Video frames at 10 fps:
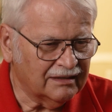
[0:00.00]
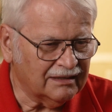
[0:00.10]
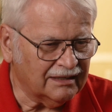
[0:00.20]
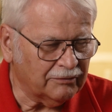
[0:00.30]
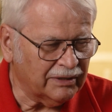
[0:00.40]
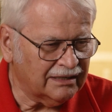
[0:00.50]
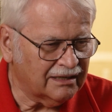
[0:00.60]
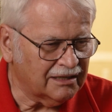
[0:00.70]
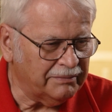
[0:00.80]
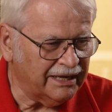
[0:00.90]
I ran
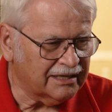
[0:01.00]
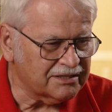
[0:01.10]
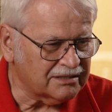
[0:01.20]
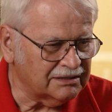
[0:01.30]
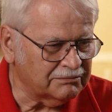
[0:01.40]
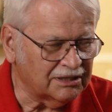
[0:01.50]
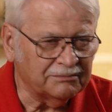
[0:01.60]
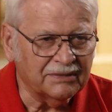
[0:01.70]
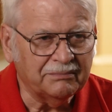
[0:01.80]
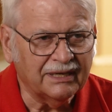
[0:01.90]
out of the baggage claim,
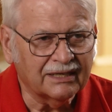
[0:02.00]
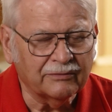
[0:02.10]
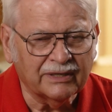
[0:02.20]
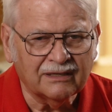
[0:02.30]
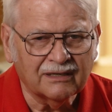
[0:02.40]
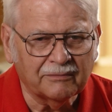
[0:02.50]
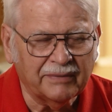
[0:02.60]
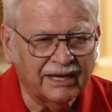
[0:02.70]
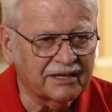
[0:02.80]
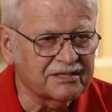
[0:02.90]
grabbed my bag, ran out of the
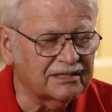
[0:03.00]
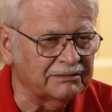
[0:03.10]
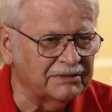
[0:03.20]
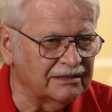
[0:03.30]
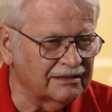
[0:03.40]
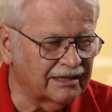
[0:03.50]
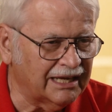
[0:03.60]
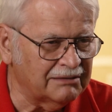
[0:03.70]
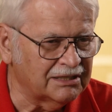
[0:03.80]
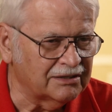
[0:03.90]
baggage claim, held the
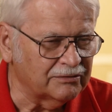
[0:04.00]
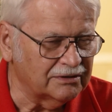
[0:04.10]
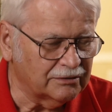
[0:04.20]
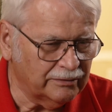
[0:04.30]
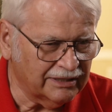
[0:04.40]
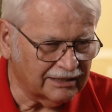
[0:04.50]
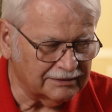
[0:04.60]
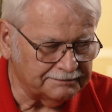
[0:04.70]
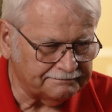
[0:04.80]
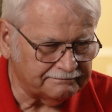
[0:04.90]
cab down real quick.